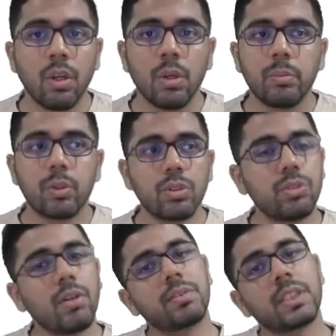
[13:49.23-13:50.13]
because you
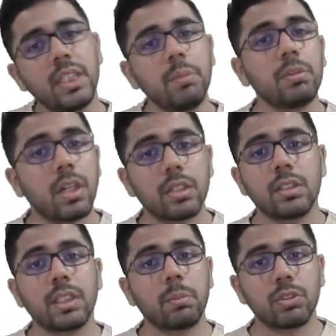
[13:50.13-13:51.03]
have skipped the other
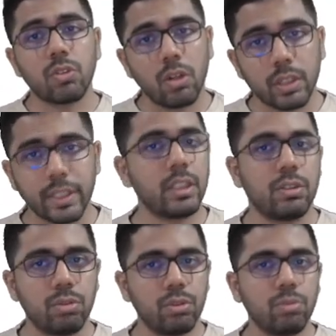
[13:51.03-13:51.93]
chapters already,
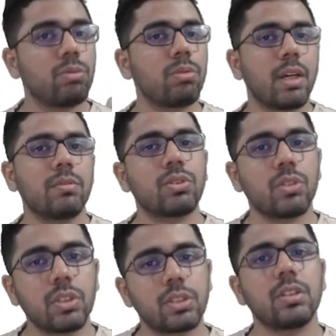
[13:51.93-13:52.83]
so you don't have a
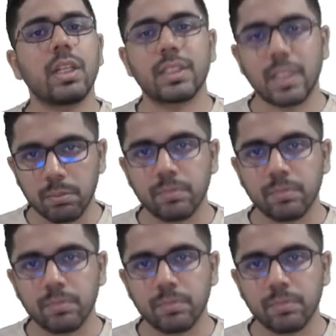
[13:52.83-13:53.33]
choice in the exam.